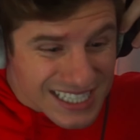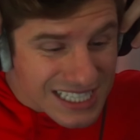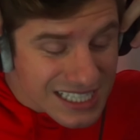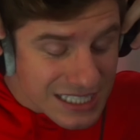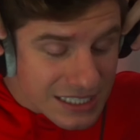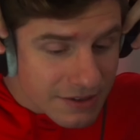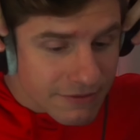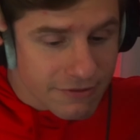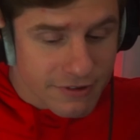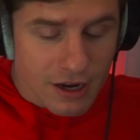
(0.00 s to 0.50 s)

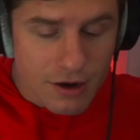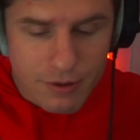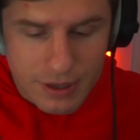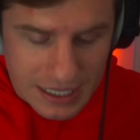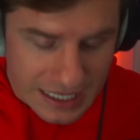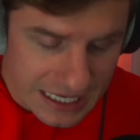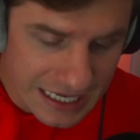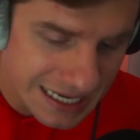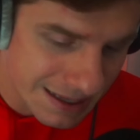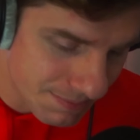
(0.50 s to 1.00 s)
he's
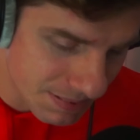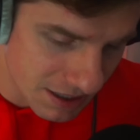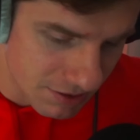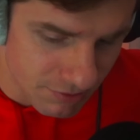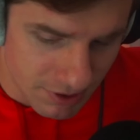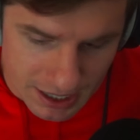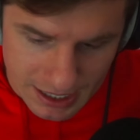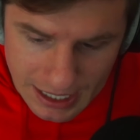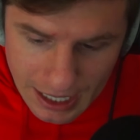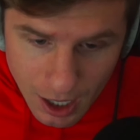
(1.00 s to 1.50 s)
very
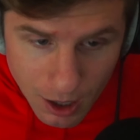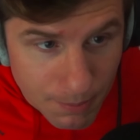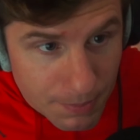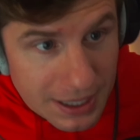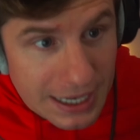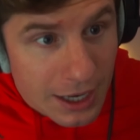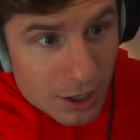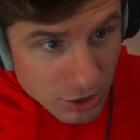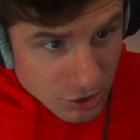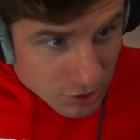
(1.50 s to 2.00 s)
eepy right now,
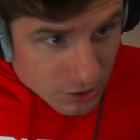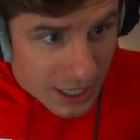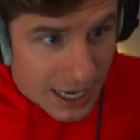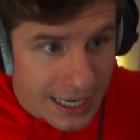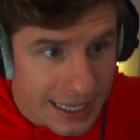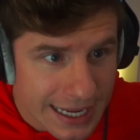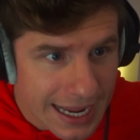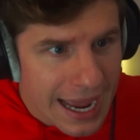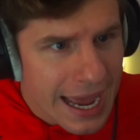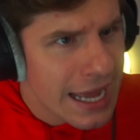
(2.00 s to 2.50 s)
but I also
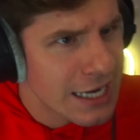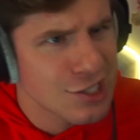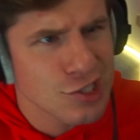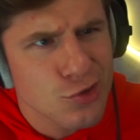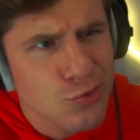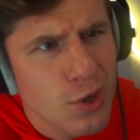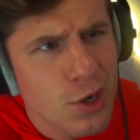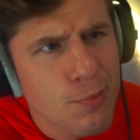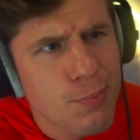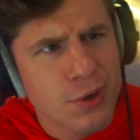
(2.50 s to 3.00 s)
got a cat.
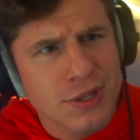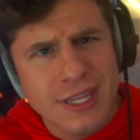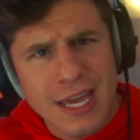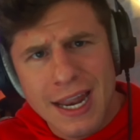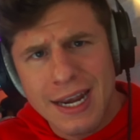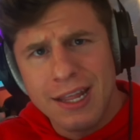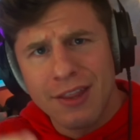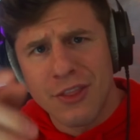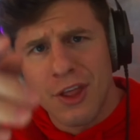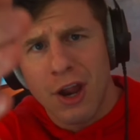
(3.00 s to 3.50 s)
Just wanted to put
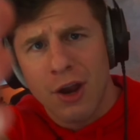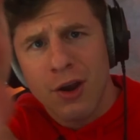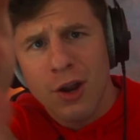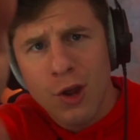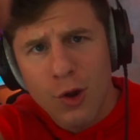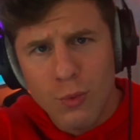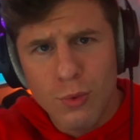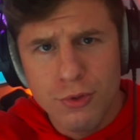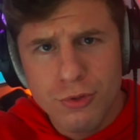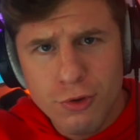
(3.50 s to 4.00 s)
that in there.
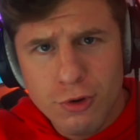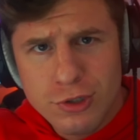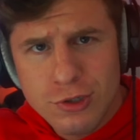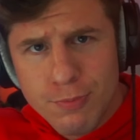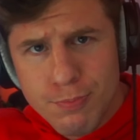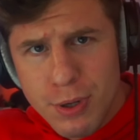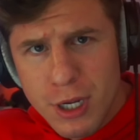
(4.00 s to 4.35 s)
We'll throw some